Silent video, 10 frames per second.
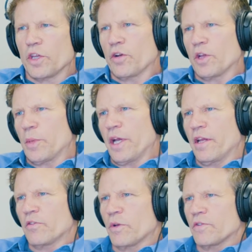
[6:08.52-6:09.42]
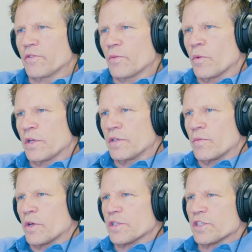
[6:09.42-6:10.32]
in the early beginnings, what's
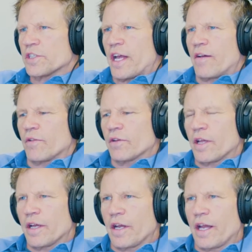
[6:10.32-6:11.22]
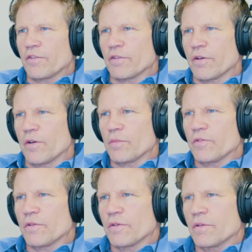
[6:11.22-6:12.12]
the staff look like at Ashlar Homes?